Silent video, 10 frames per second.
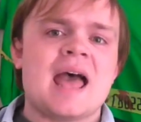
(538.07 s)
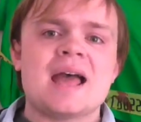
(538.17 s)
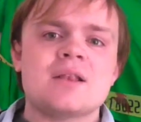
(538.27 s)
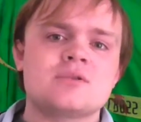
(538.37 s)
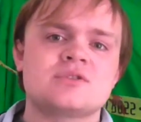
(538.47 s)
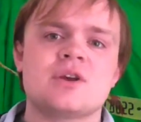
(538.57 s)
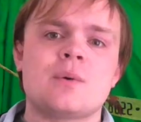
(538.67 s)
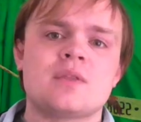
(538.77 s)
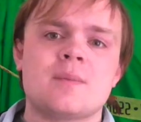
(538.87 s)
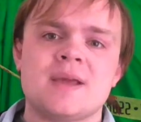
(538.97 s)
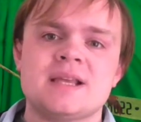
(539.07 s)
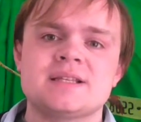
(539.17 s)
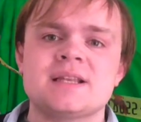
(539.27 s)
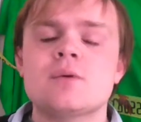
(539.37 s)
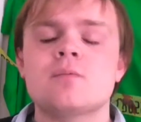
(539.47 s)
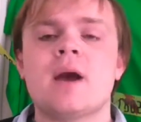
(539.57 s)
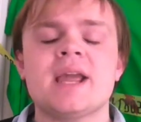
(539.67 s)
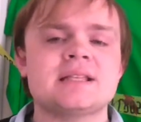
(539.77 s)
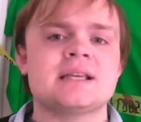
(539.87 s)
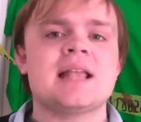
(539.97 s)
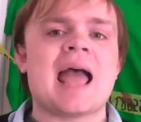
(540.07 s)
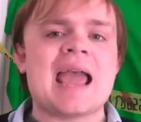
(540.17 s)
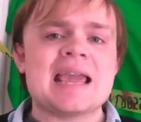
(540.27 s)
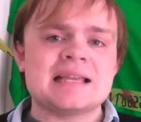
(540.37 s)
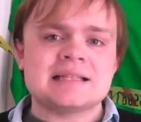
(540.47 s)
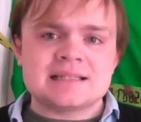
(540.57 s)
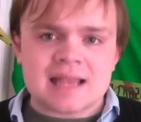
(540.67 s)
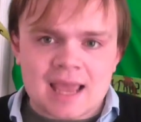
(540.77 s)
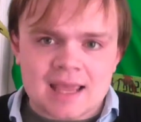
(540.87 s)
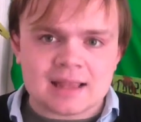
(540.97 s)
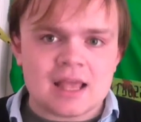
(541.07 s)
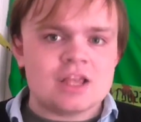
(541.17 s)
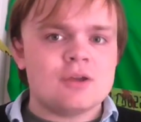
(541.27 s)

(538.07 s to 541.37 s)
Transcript: and also on the PC, weighted 18.